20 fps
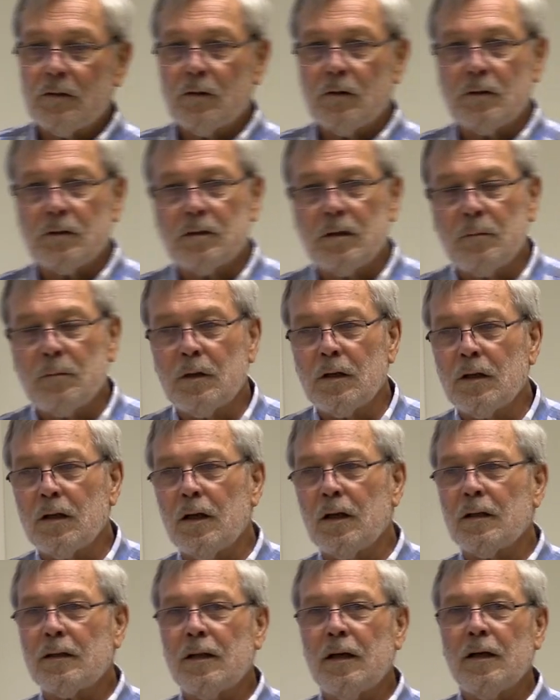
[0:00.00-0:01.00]
or somebody
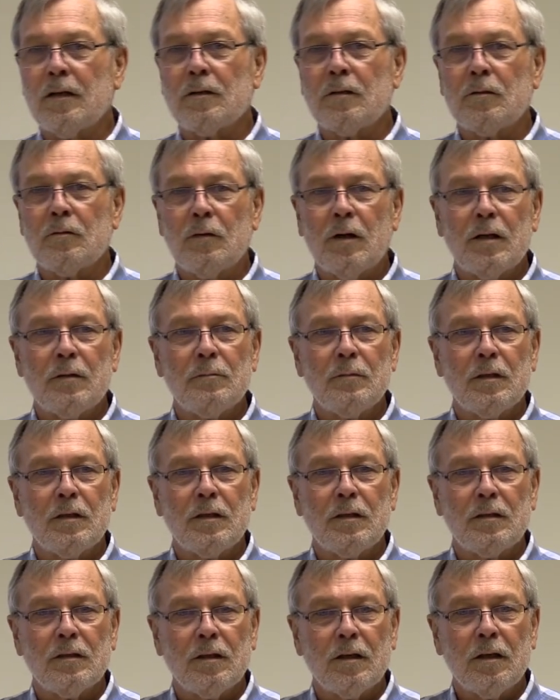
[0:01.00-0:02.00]
like that, the
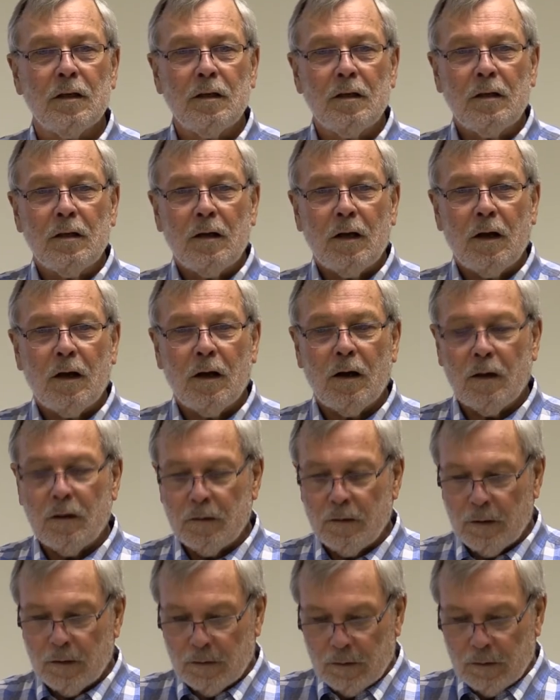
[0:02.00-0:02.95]
Redmen and the uh,